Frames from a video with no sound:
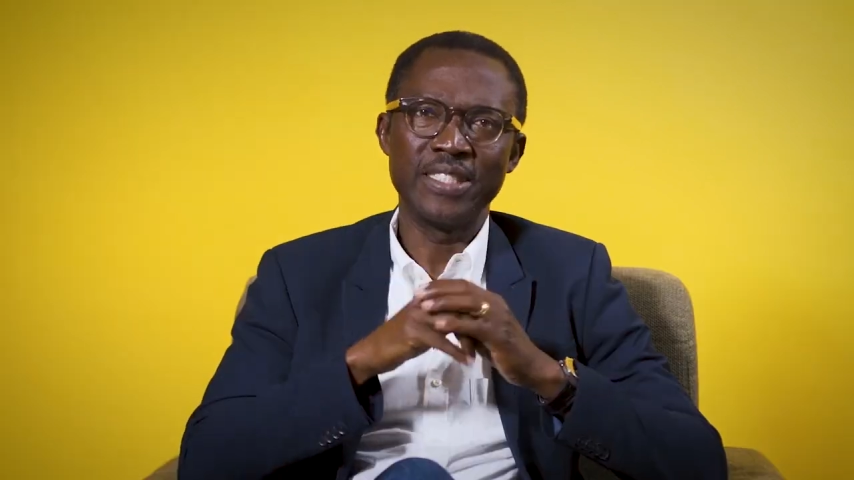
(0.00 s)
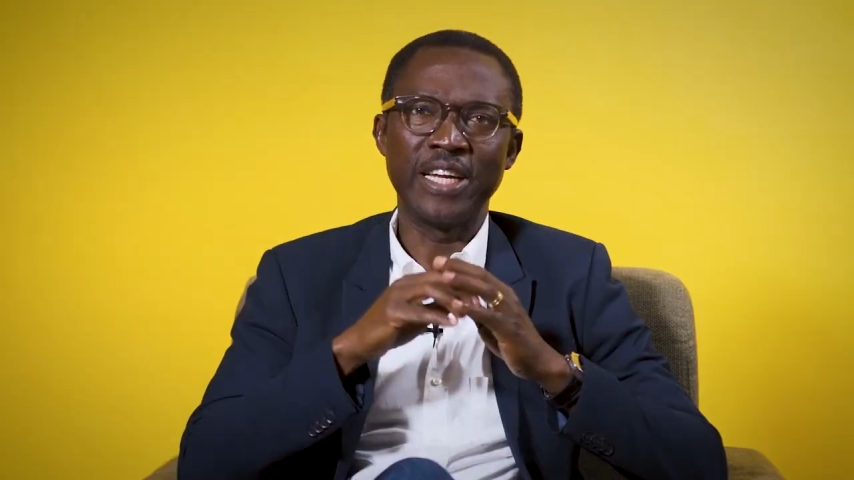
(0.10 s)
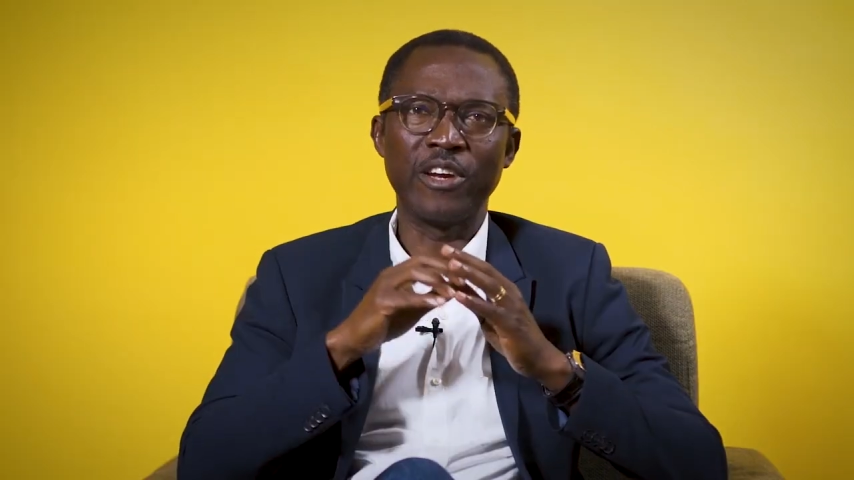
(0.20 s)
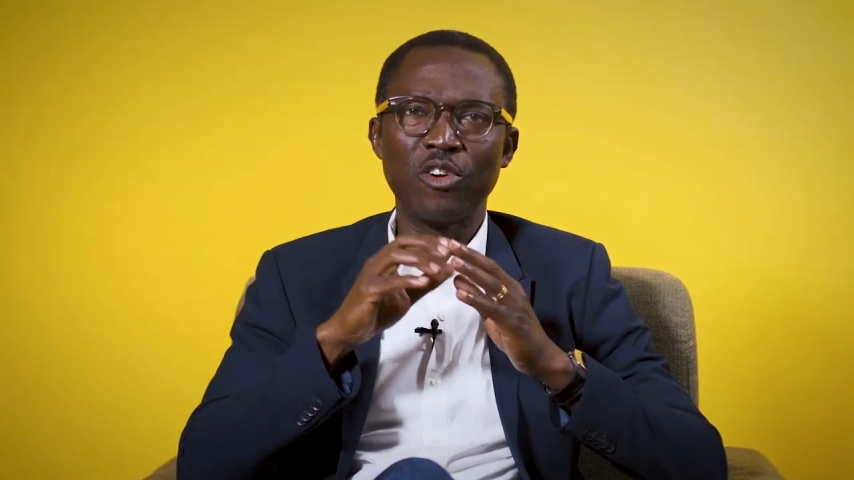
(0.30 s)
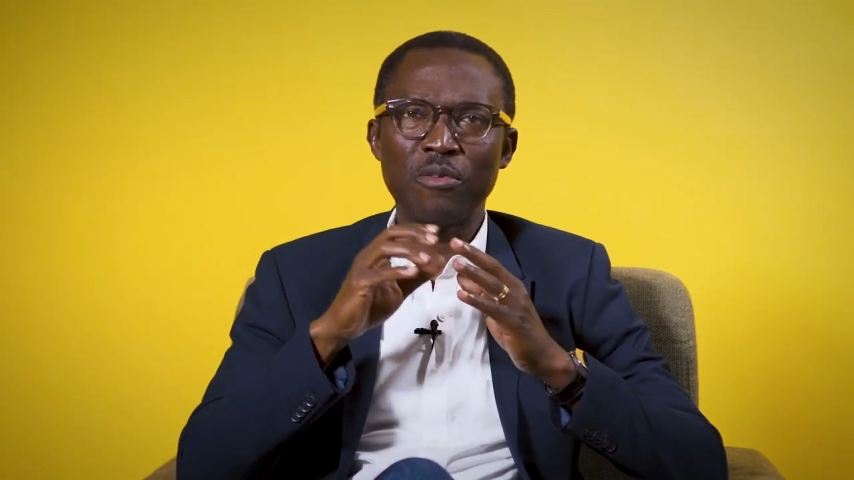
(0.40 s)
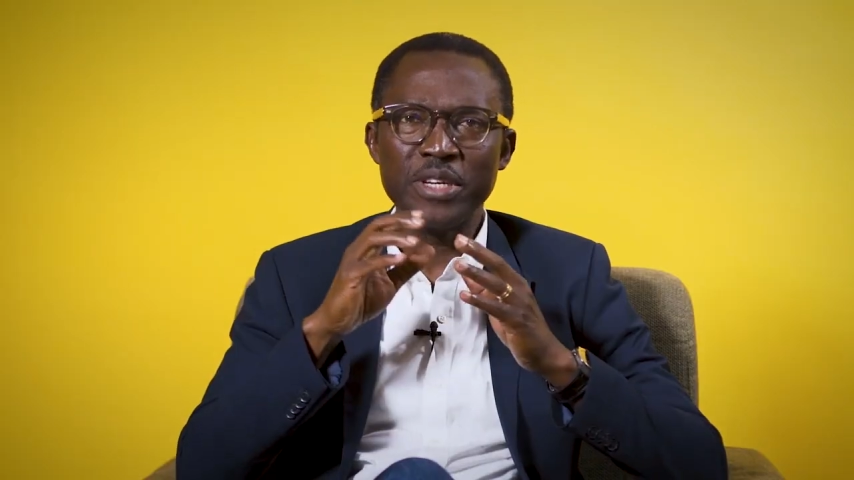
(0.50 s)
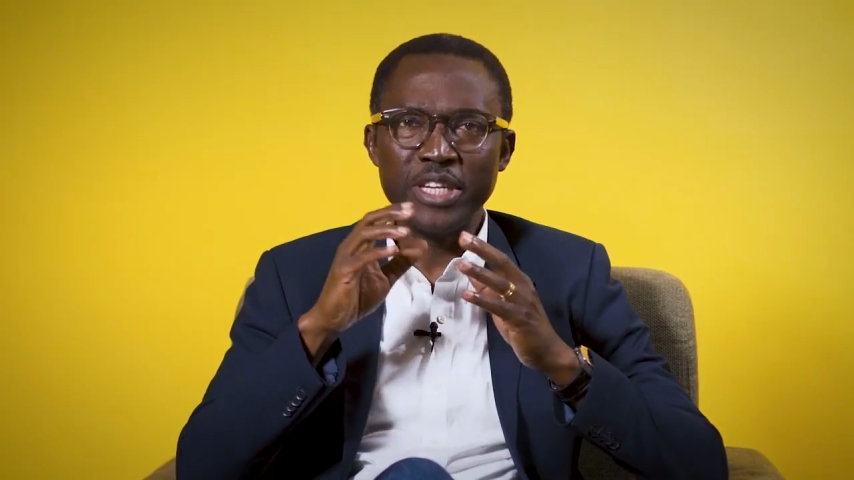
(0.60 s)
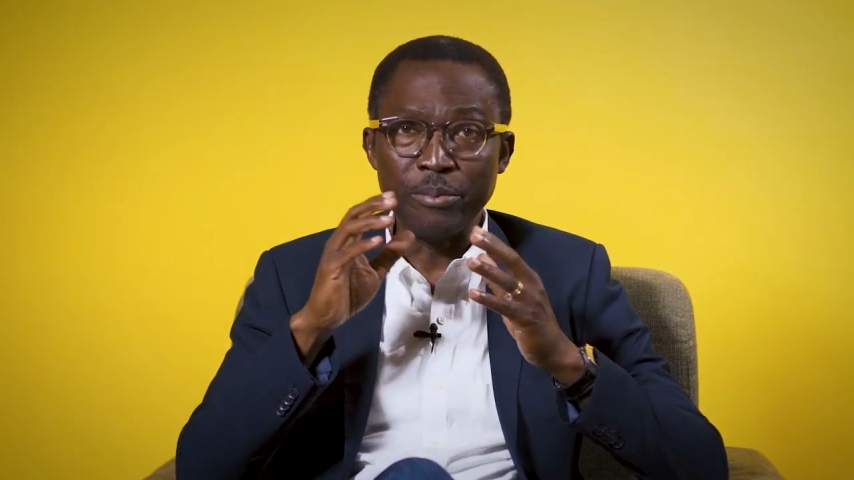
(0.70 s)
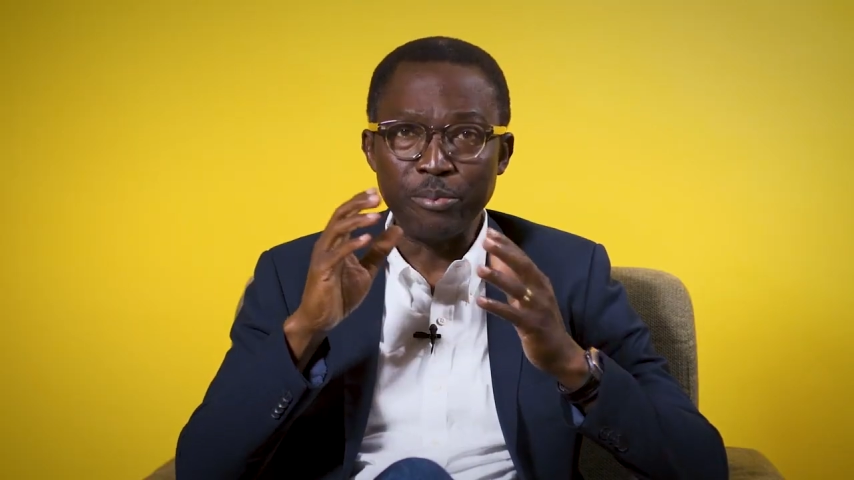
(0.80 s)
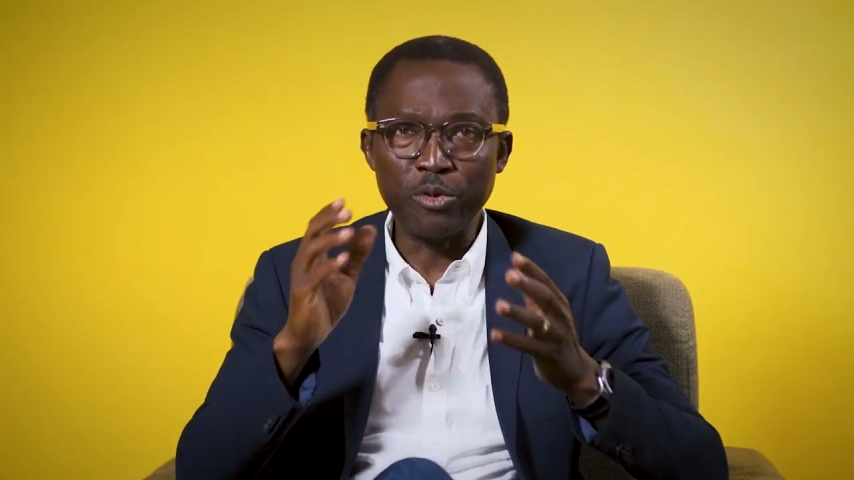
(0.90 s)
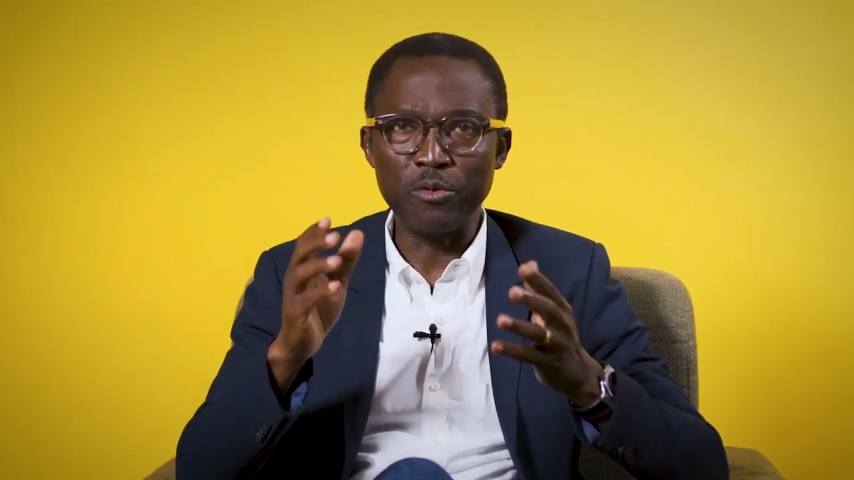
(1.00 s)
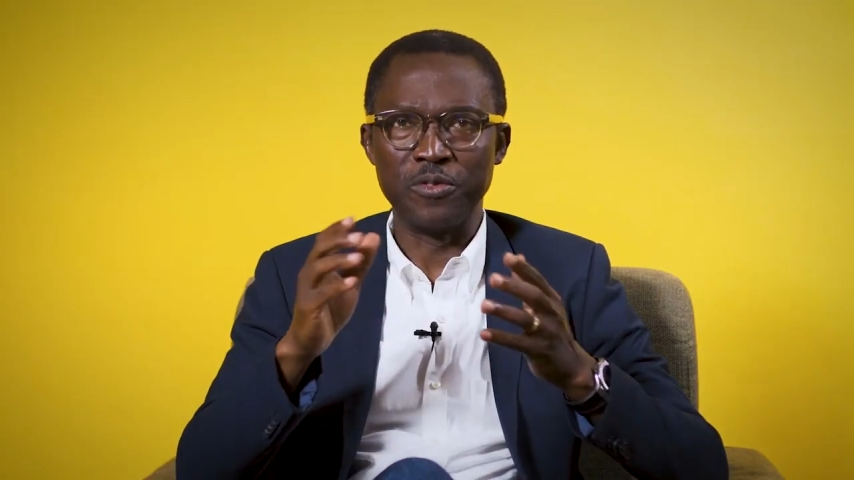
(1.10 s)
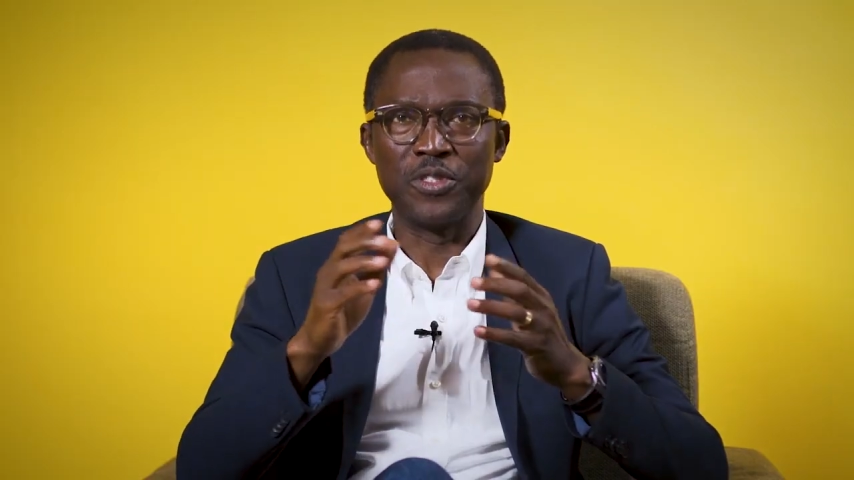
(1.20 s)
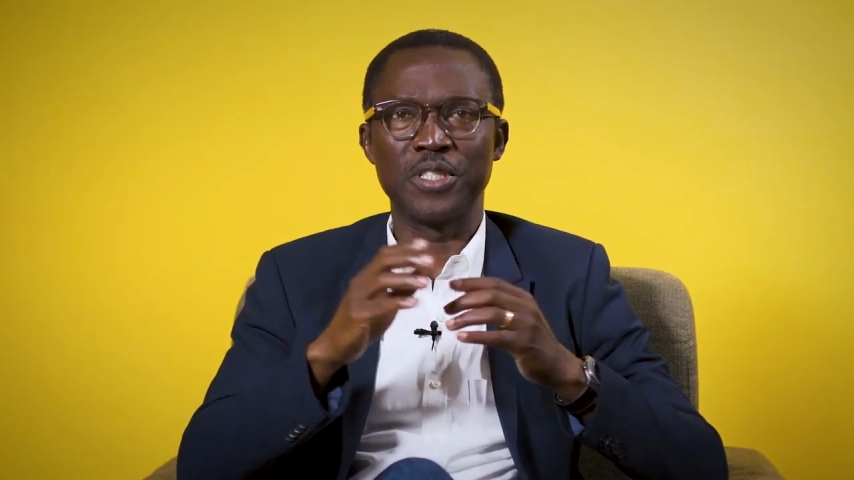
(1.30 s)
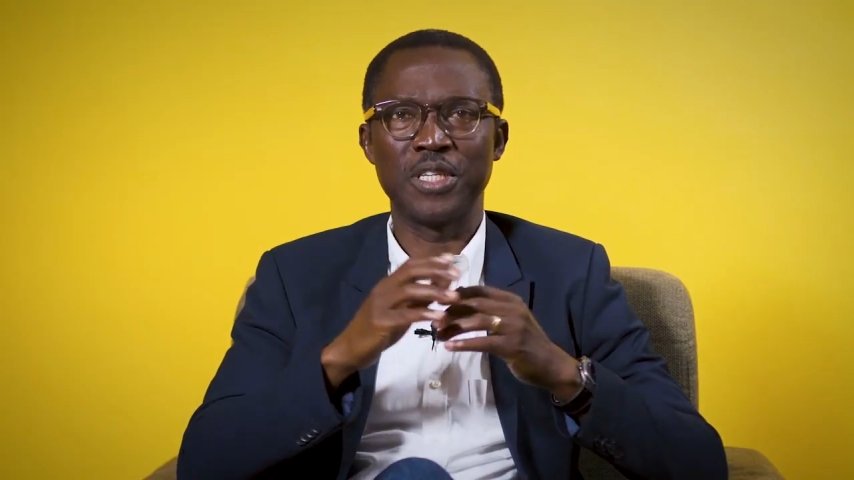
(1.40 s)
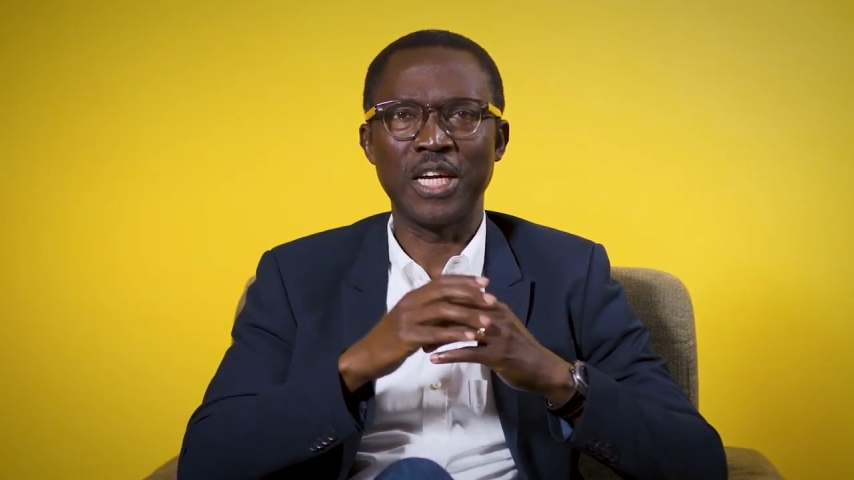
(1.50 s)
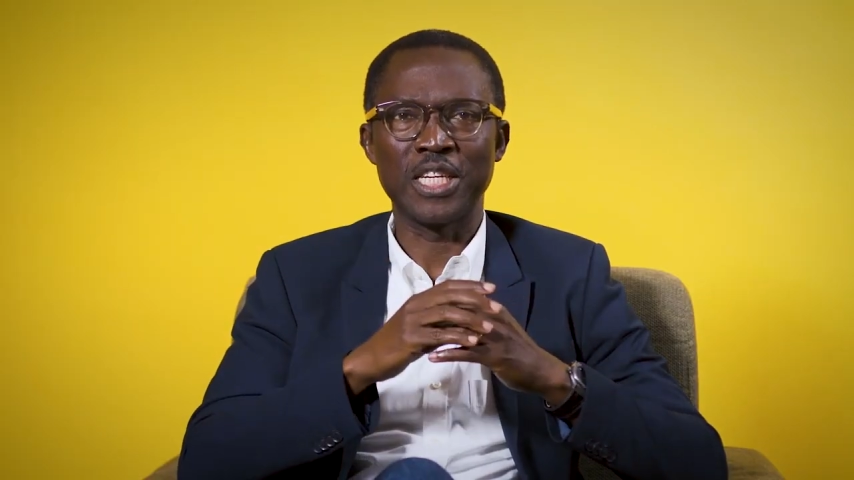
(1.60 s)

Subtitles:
the economy improves